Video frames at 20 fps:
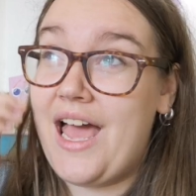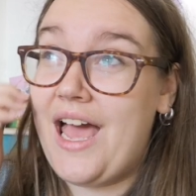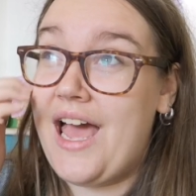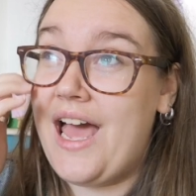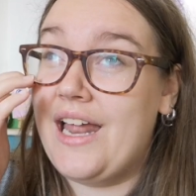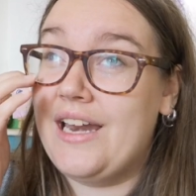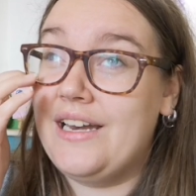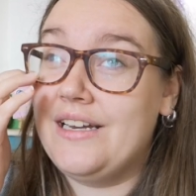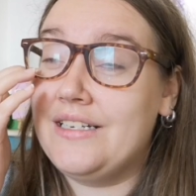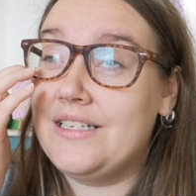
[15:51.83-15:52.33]

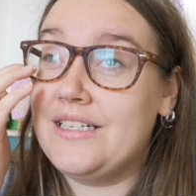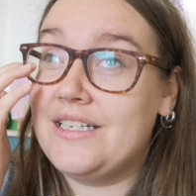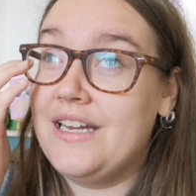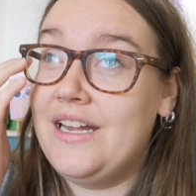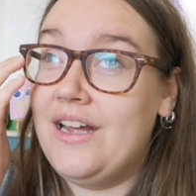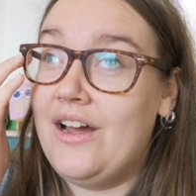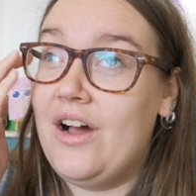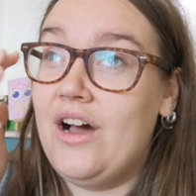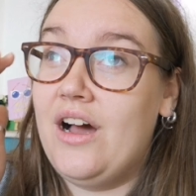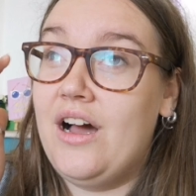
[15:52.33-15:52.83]
And
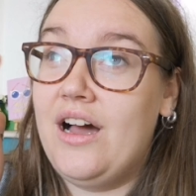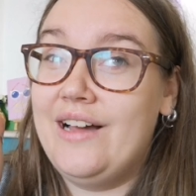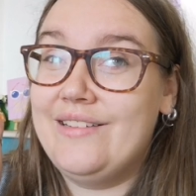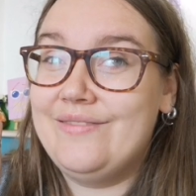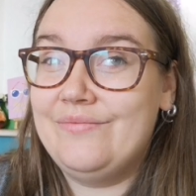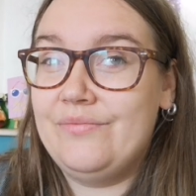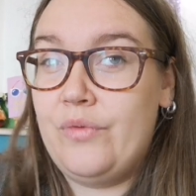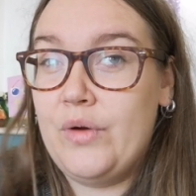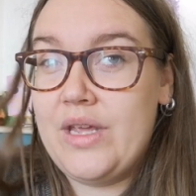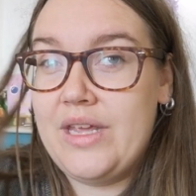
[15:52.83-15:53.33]

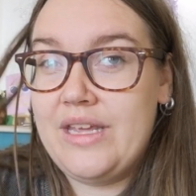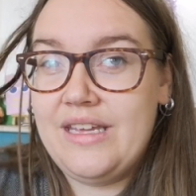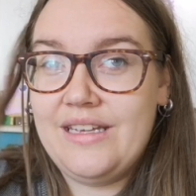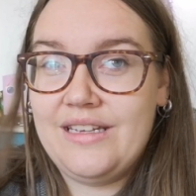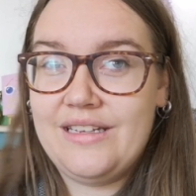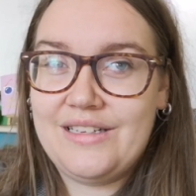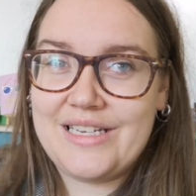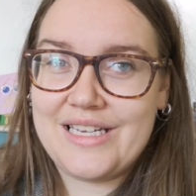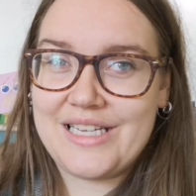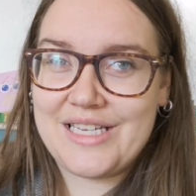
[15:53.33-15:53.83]

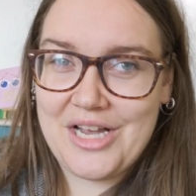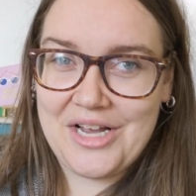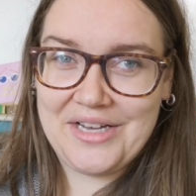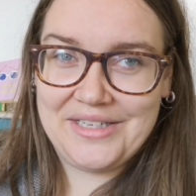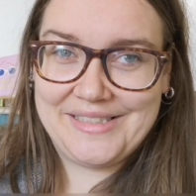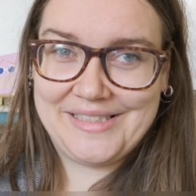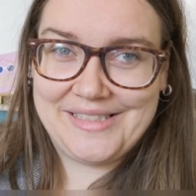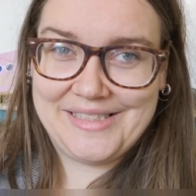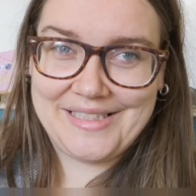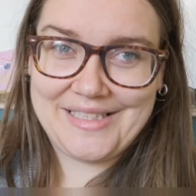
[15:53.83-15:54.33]
we
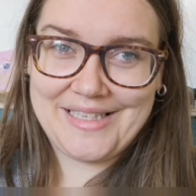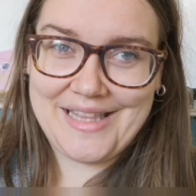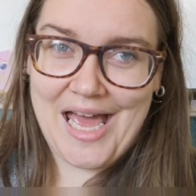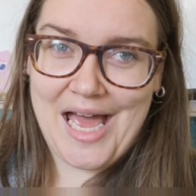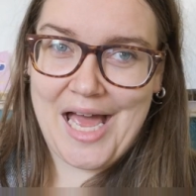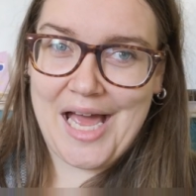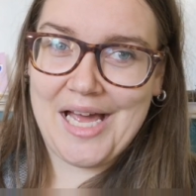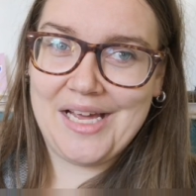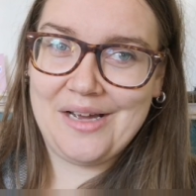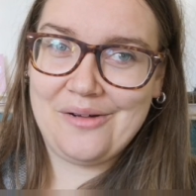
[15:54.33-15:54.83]
discussed
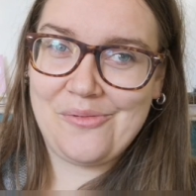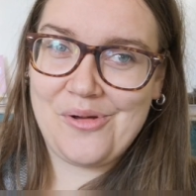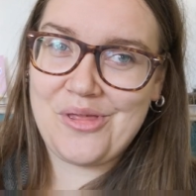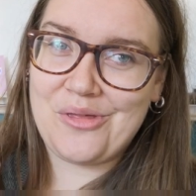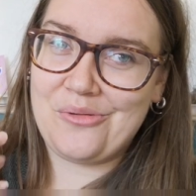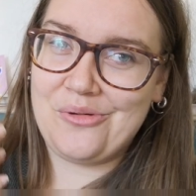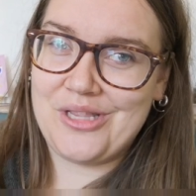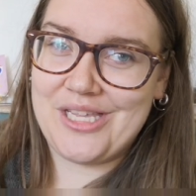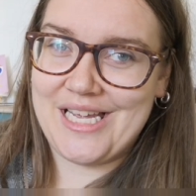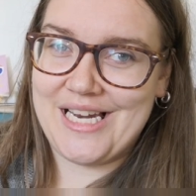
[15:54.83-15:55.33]
that we
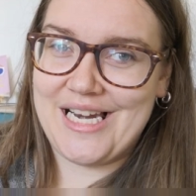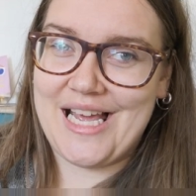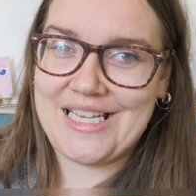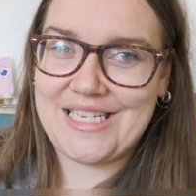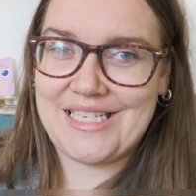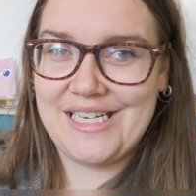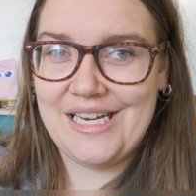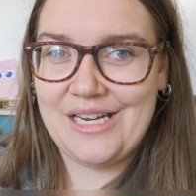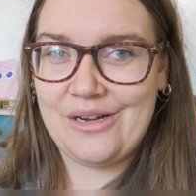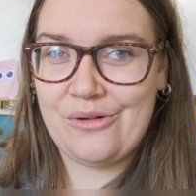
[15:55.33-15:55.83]
thought the
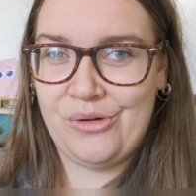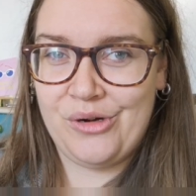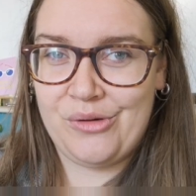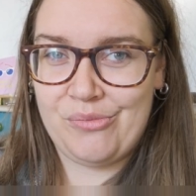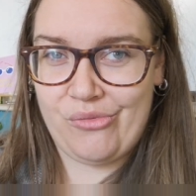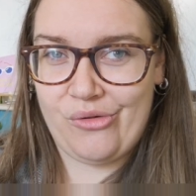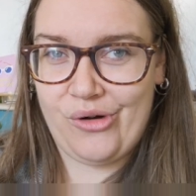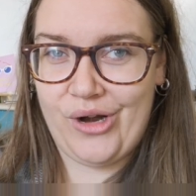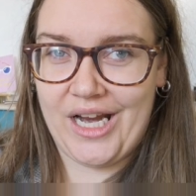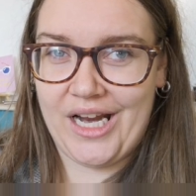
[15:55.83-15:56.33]
elastic would
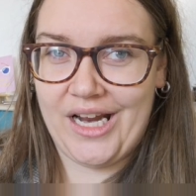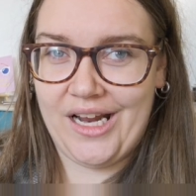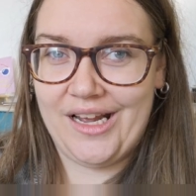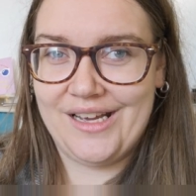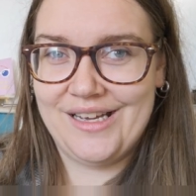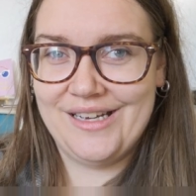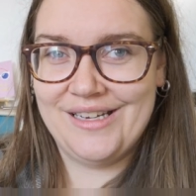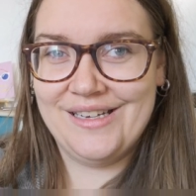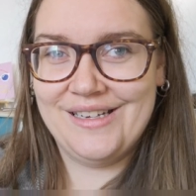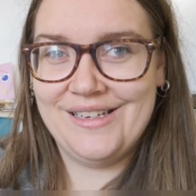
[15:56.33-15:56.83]

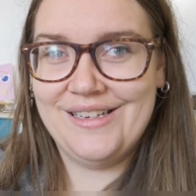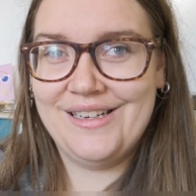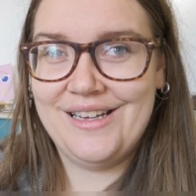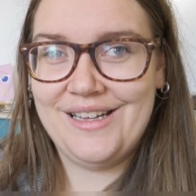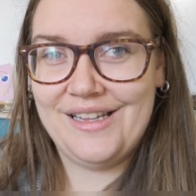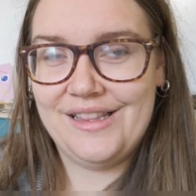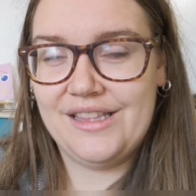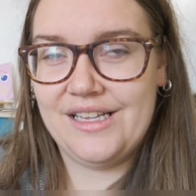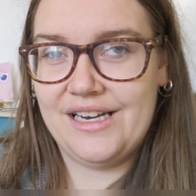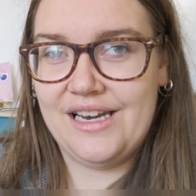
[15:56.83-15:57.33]
bring
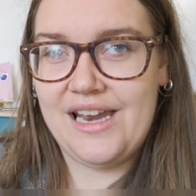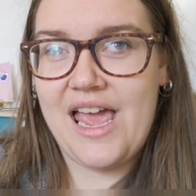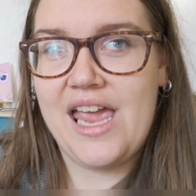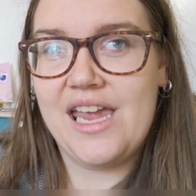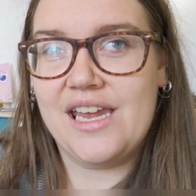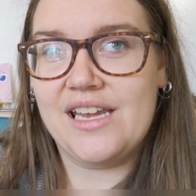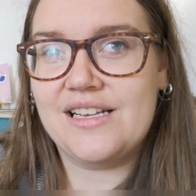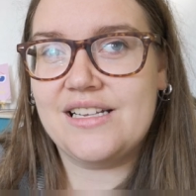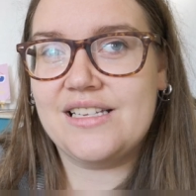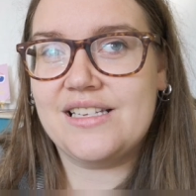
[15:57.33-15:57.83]
the
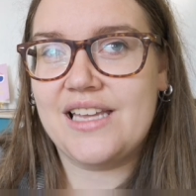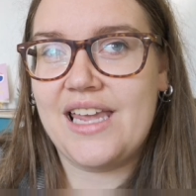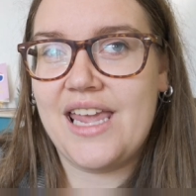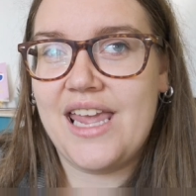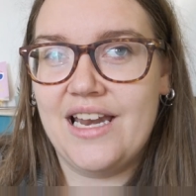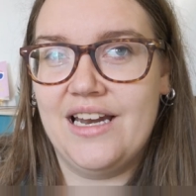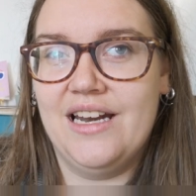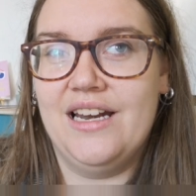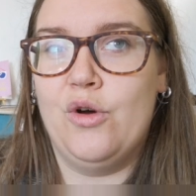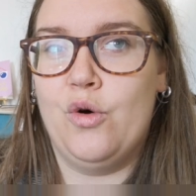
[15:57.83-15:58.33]
legs
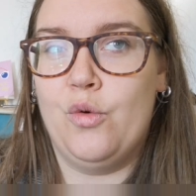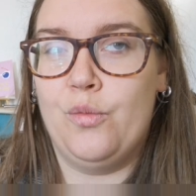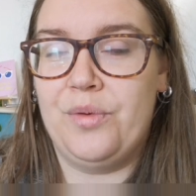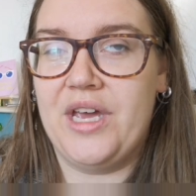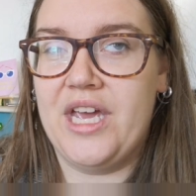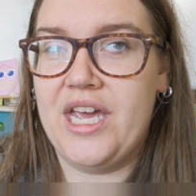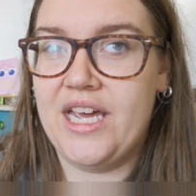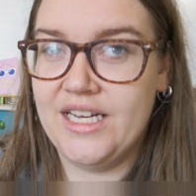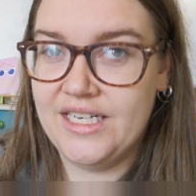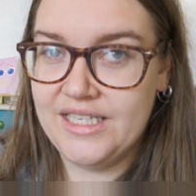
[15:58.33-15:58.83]
in a little
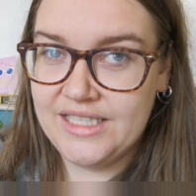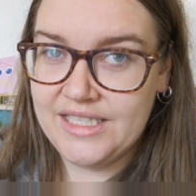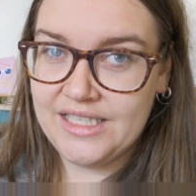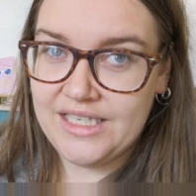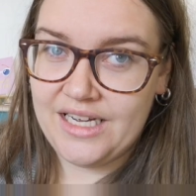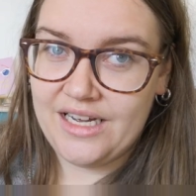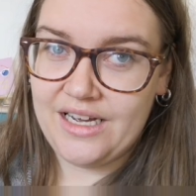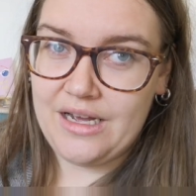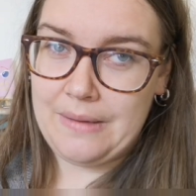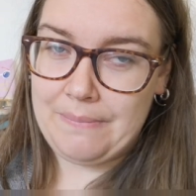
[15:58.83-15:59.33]
bit,
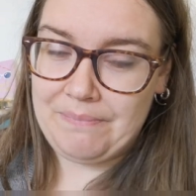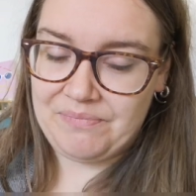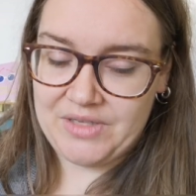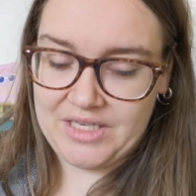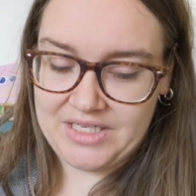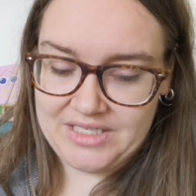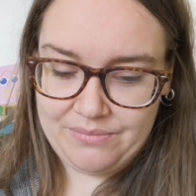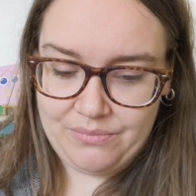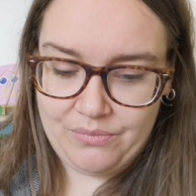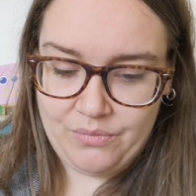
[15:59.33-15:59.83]
um,
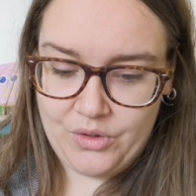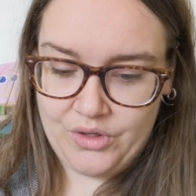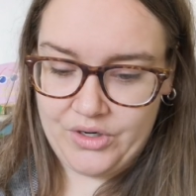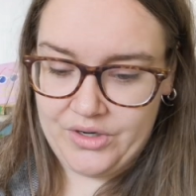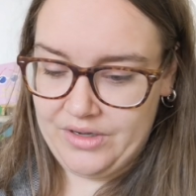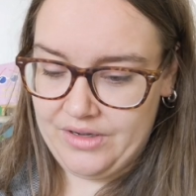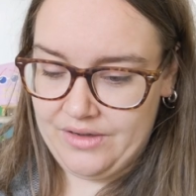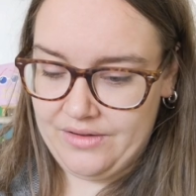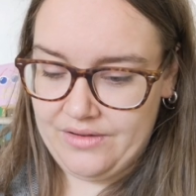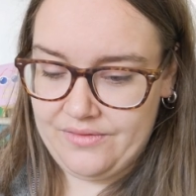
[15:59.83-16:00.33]
and didn't want
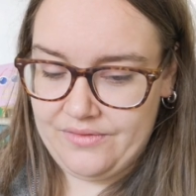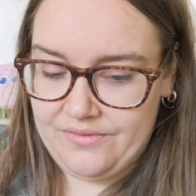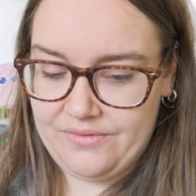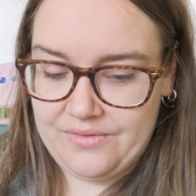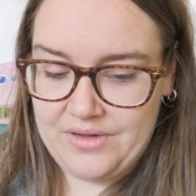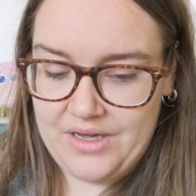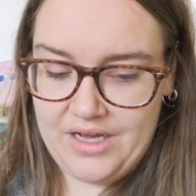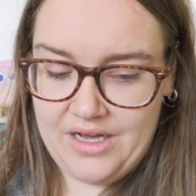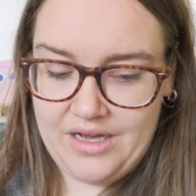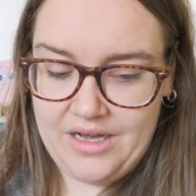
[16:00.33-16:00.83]
to
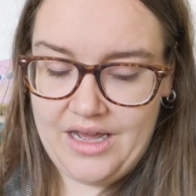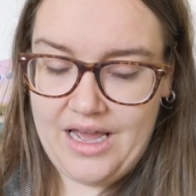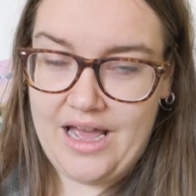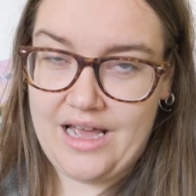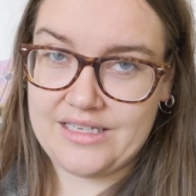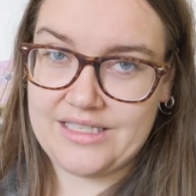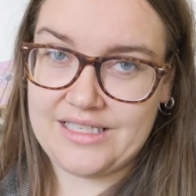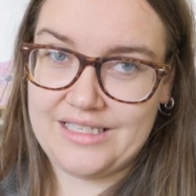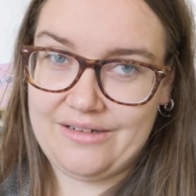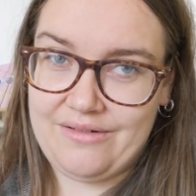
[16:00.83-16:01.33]
uh,
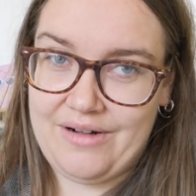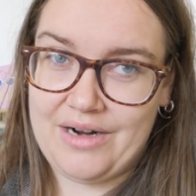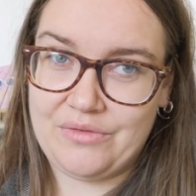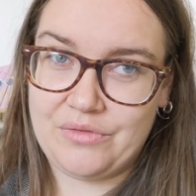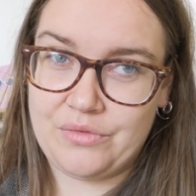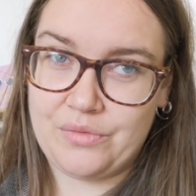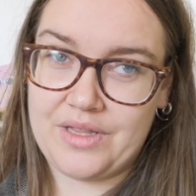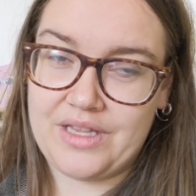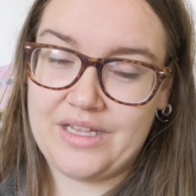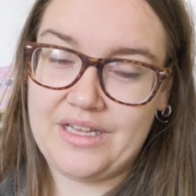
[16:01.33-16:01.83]
hassle
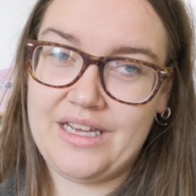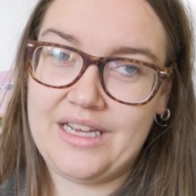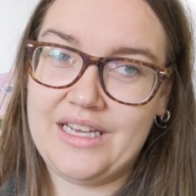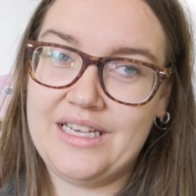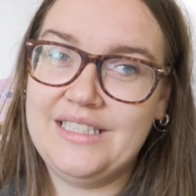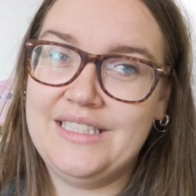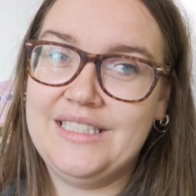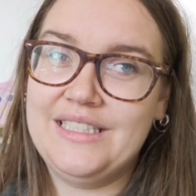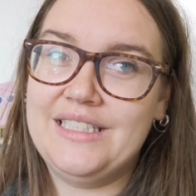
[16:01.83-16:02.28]
around with it.